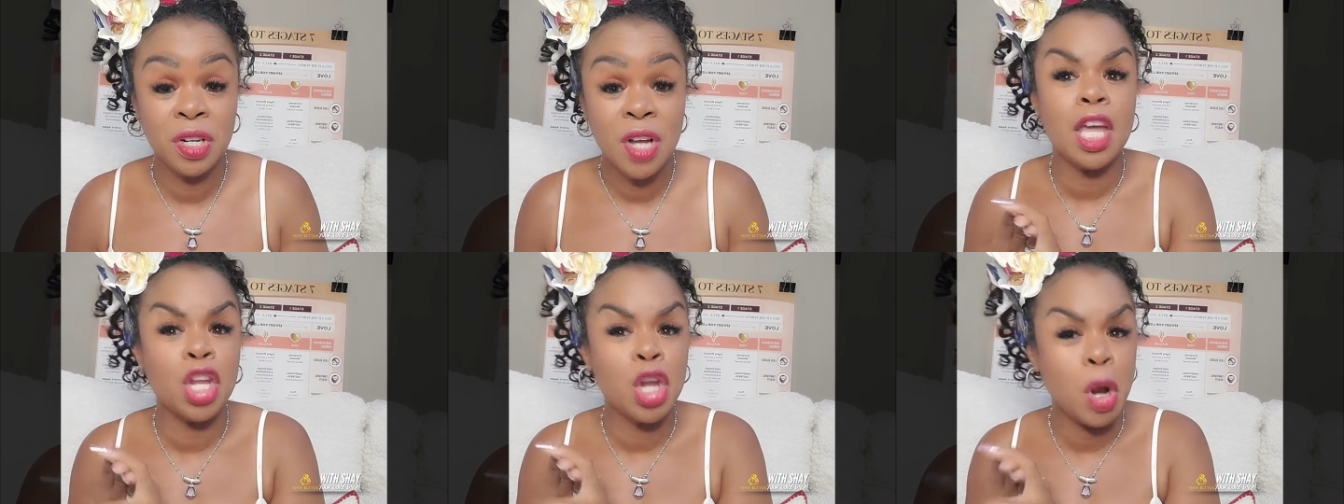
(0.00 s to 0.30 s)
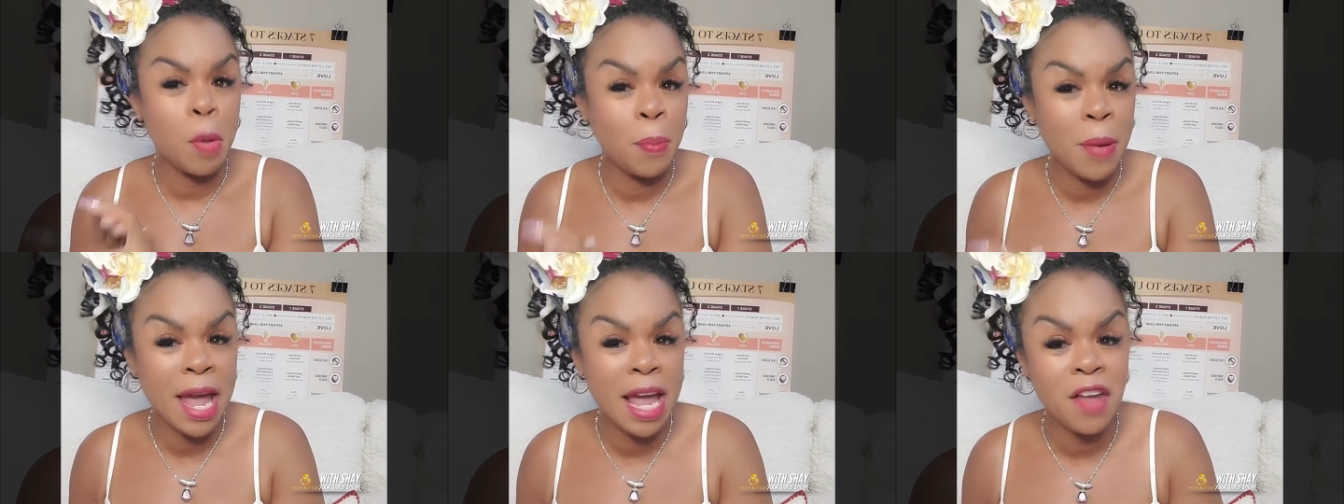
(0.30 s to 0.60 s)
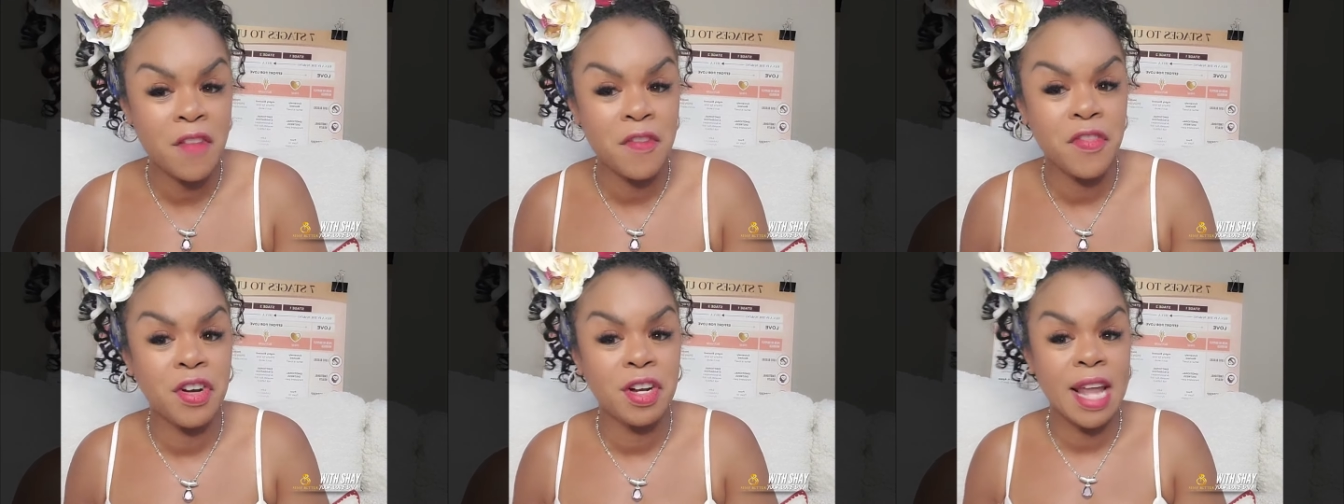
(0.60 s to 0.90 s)
and you're
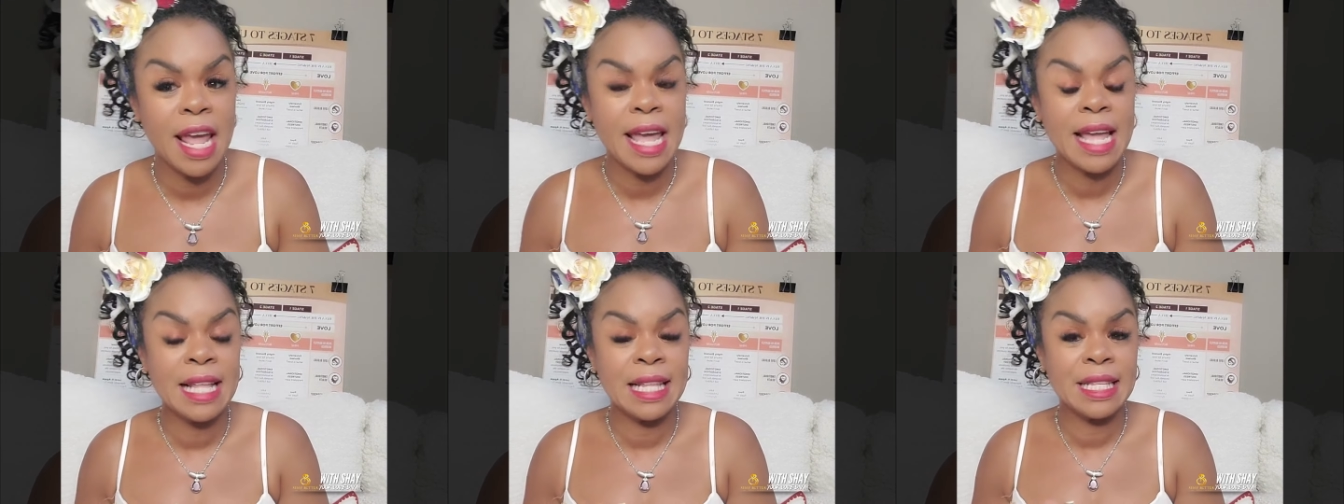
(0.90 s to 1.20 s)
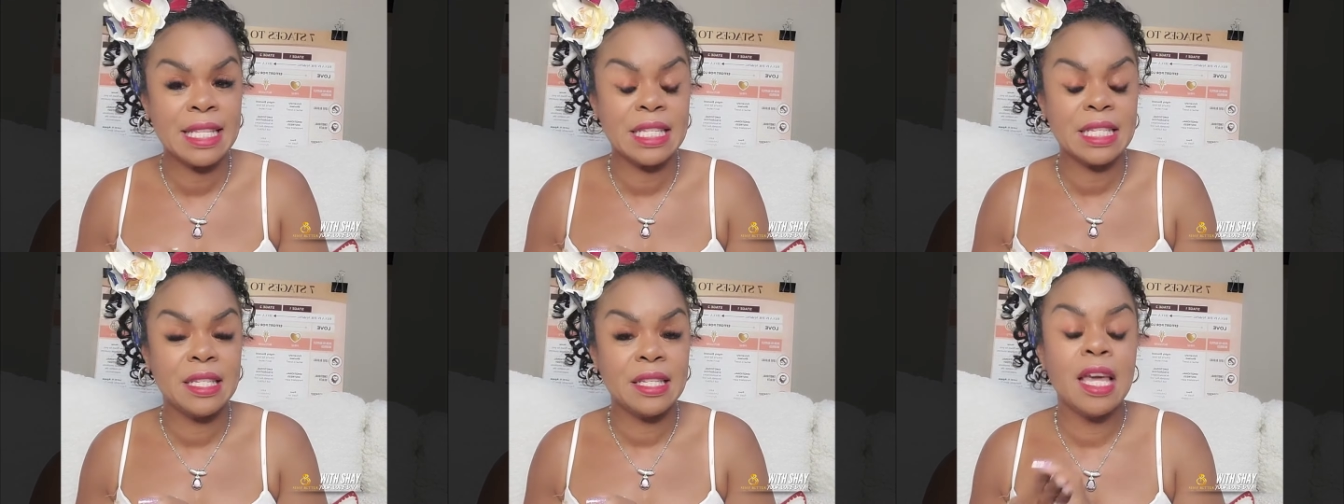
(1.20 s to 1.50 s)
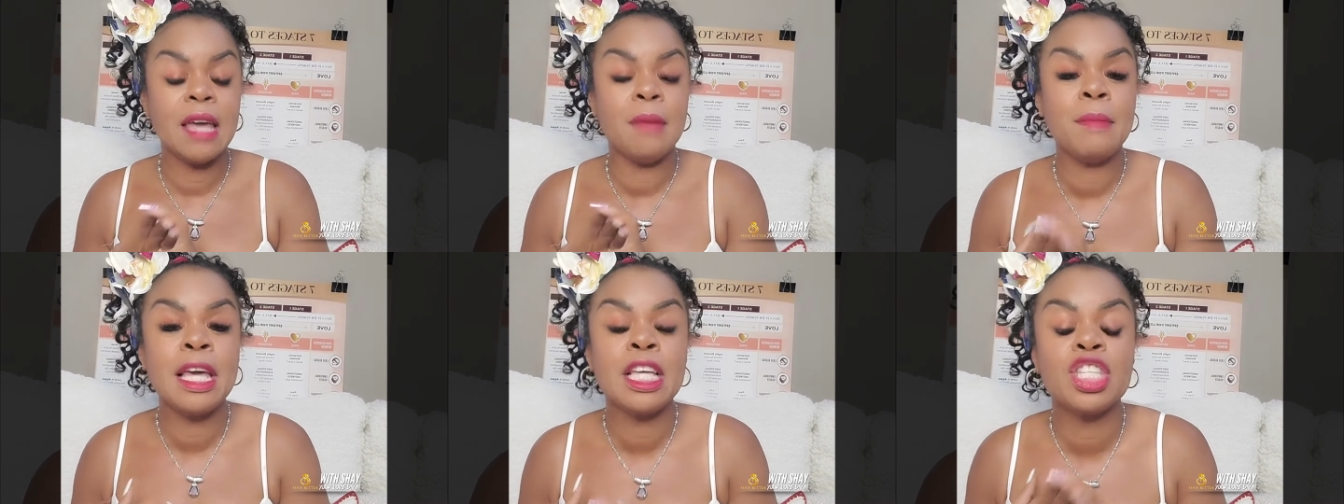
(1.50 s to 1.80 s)
paying for dates?
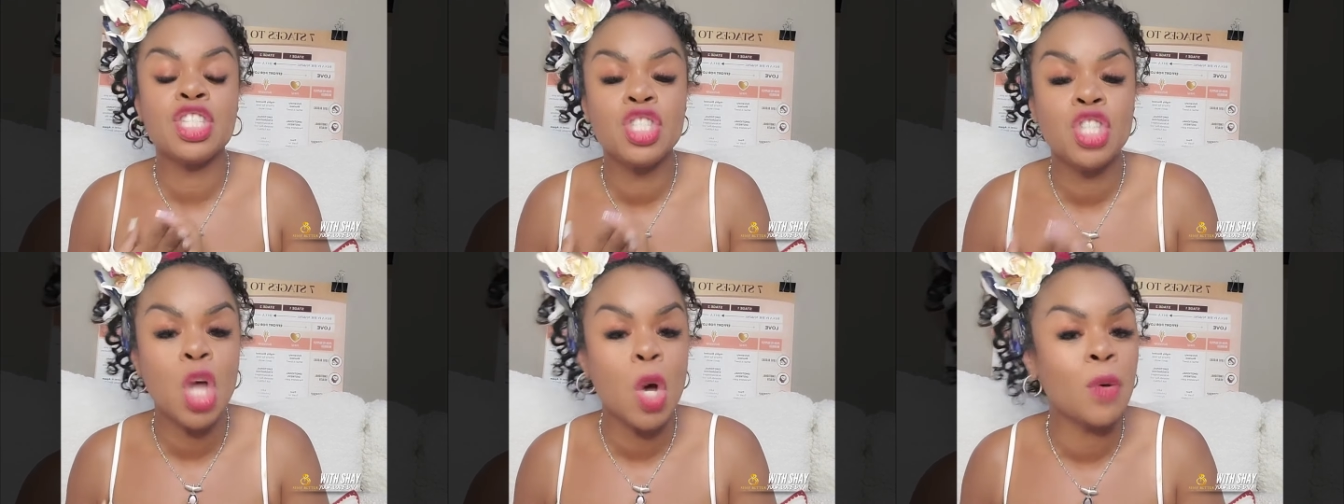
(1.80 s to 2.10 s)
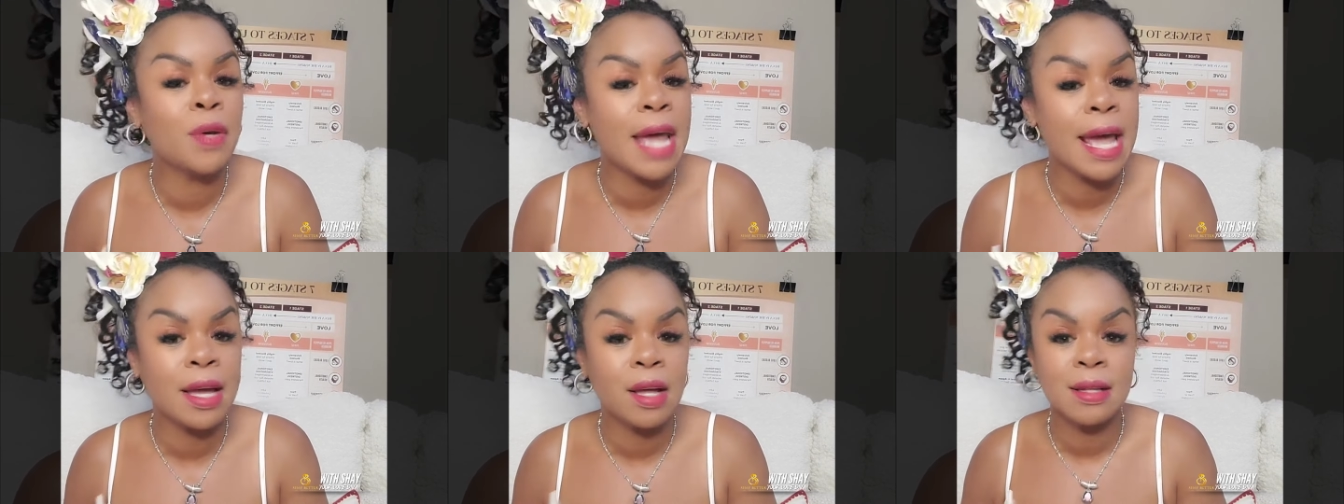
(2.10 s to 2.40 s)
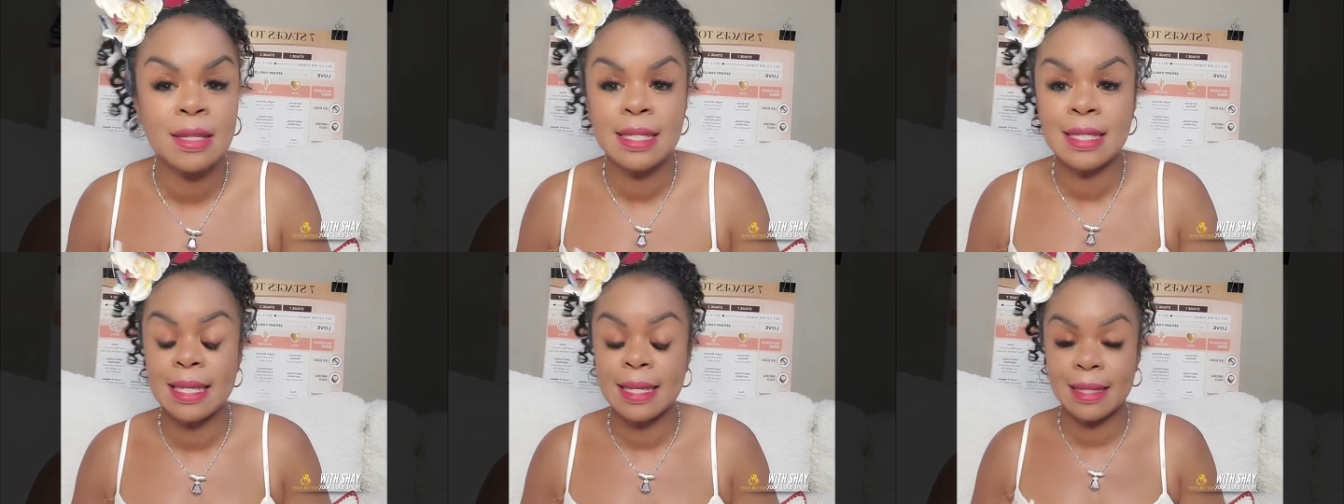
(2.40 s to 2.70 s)
It makes no
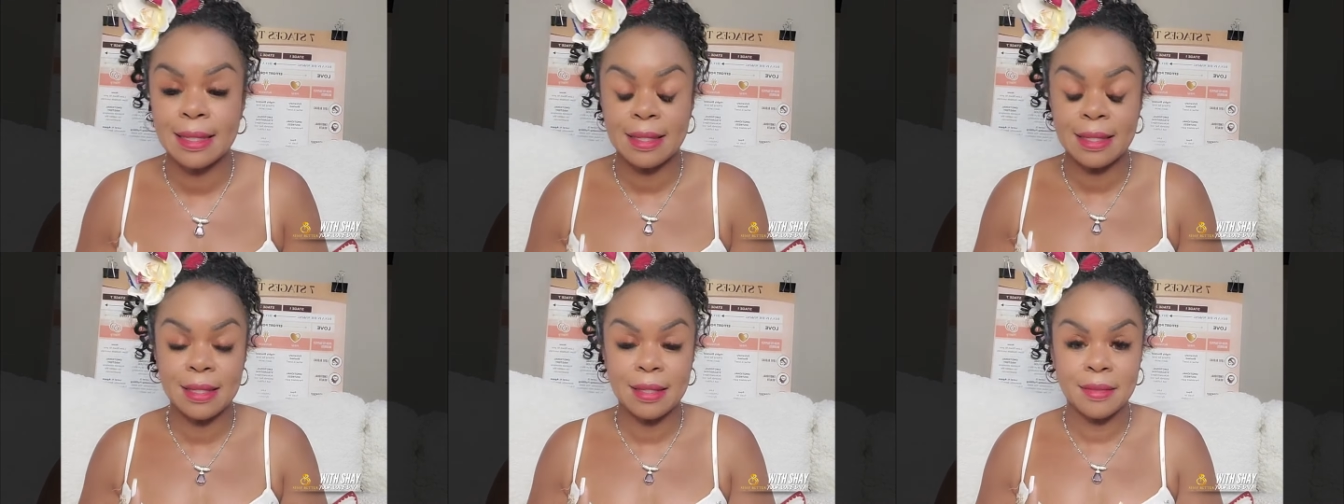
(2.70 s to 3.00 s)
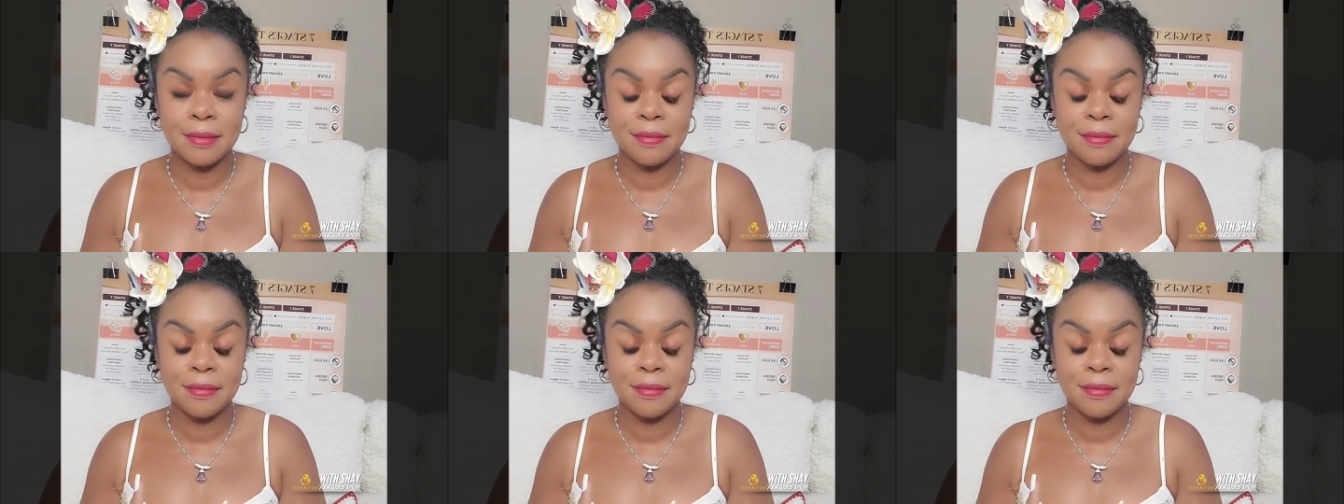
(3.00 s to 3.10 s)
daggone sense